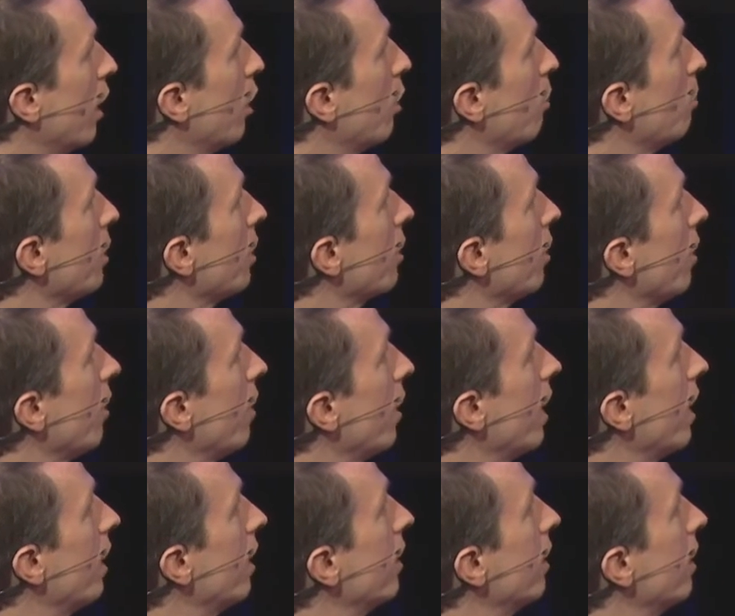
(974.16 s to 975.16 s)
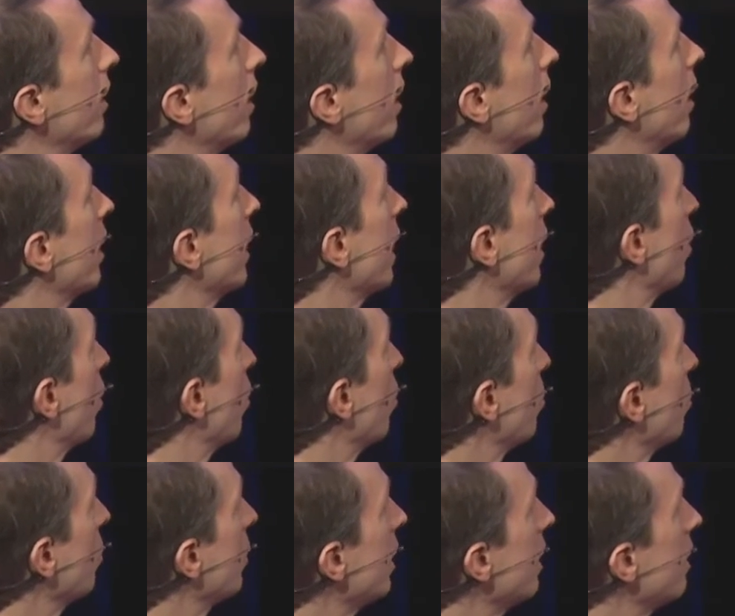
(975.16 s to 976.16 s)
we can then get the
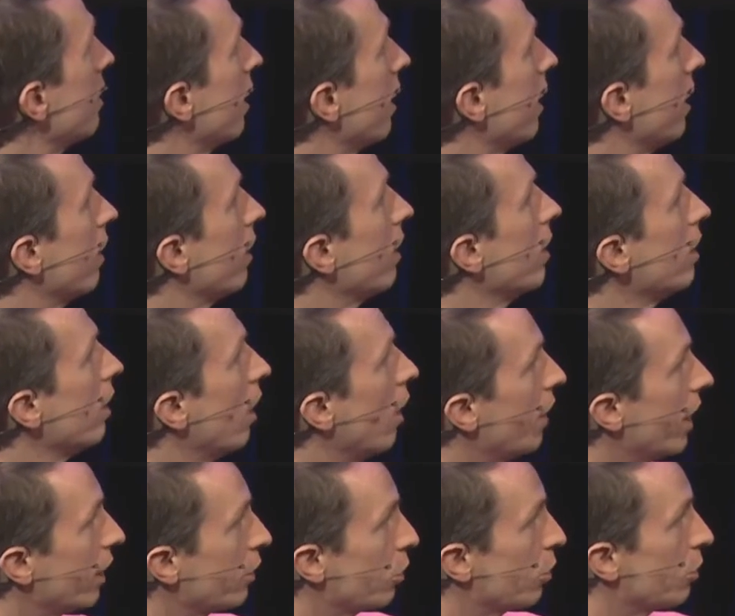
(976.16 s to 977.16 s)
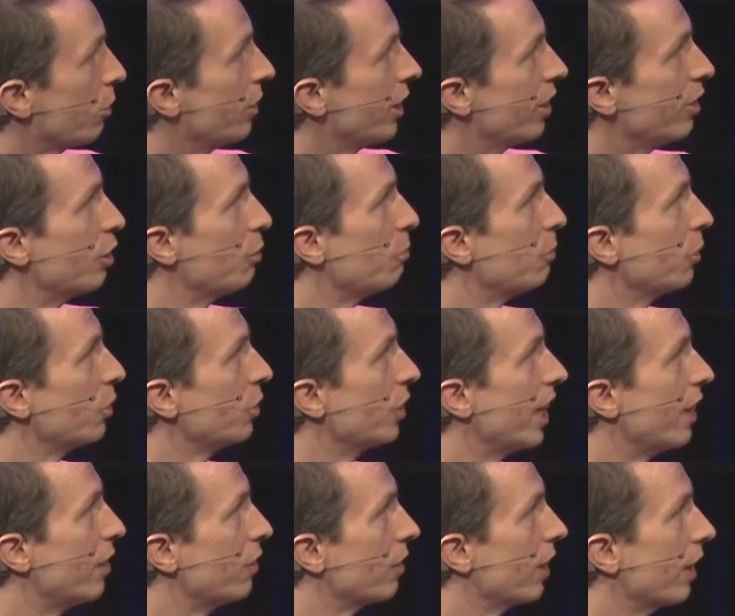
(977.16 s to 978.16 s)
whole detail. And that's just a really simple
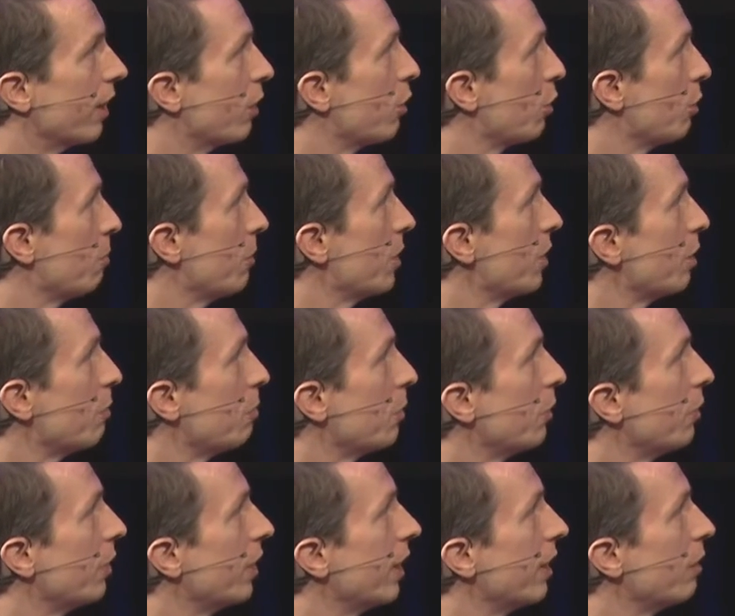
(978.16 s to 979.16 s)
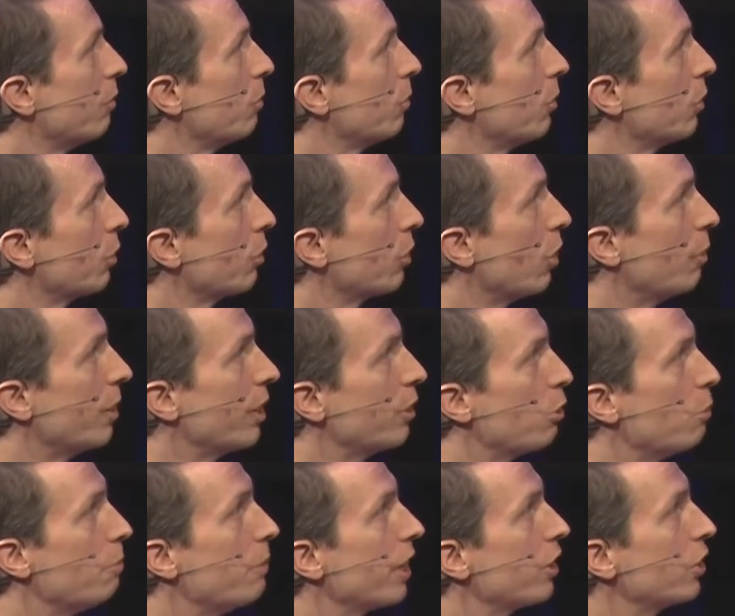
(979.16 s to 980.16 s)
shaders, like couldn't be simpler really. Just going
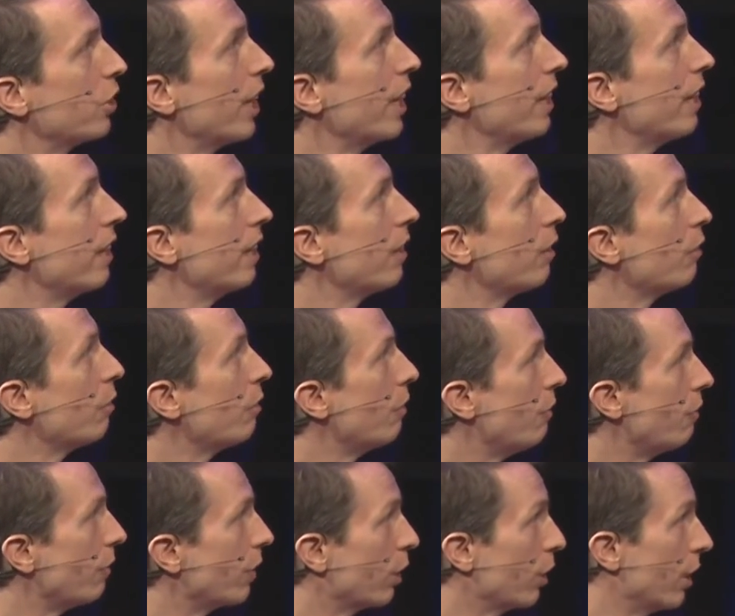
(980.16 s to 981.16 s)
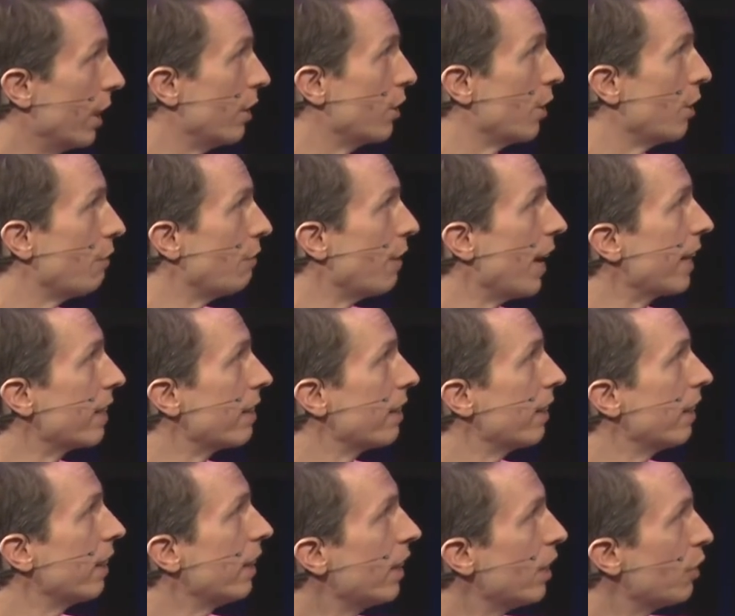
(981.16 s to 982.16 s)
into a mix shader, into the
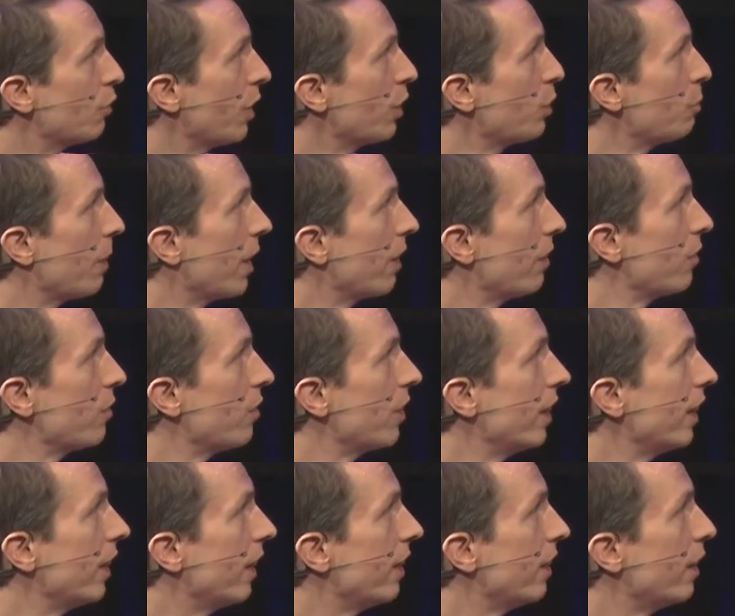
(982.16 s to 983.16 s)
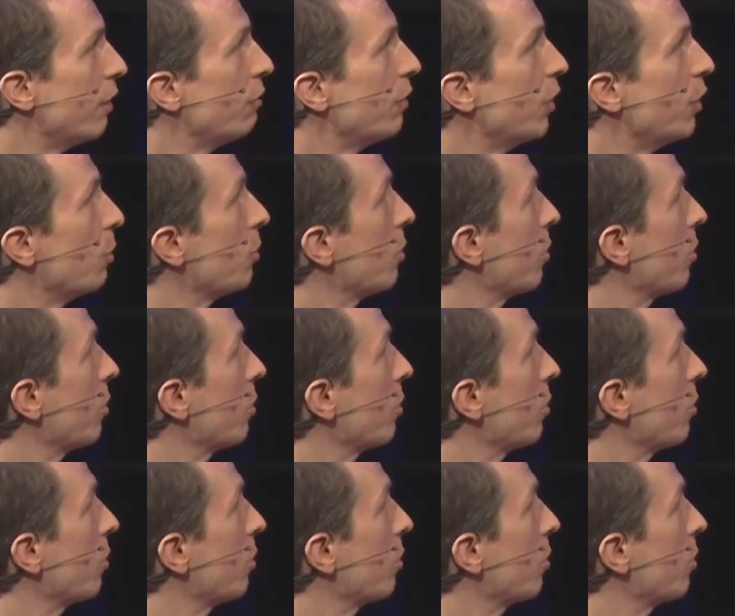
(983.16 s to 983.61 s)
factor, transparency, and diffuse,